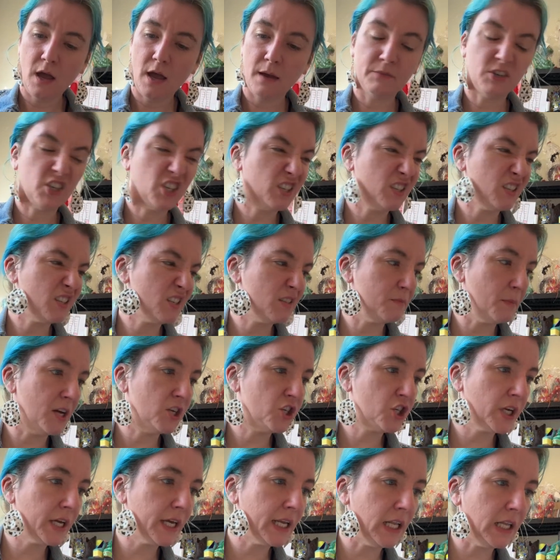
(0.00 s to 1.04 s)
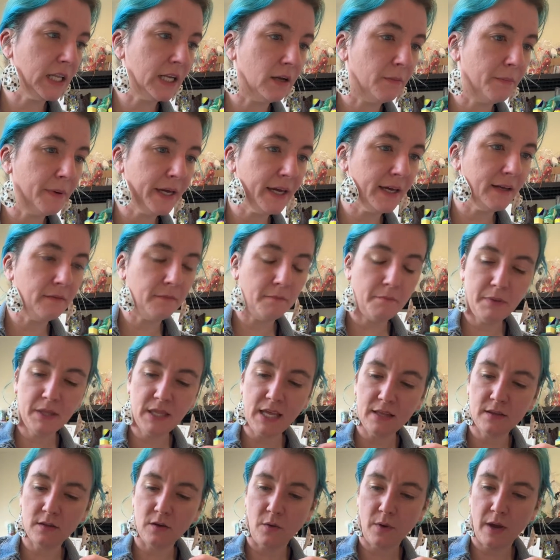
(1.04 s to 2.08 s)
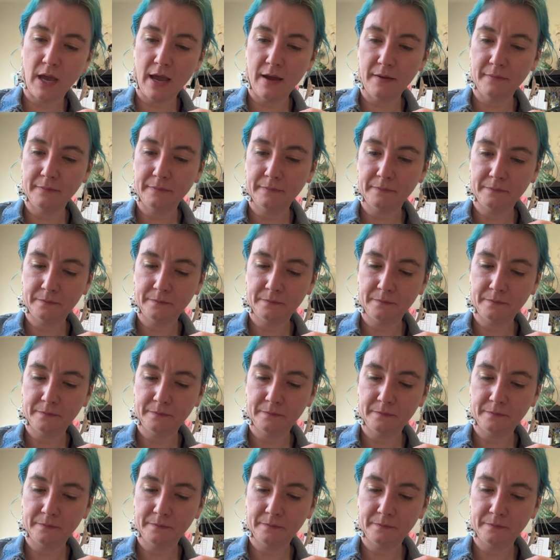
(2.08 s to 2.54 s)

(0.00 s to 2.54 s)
I'm just smudging it a little bit, but that's okay.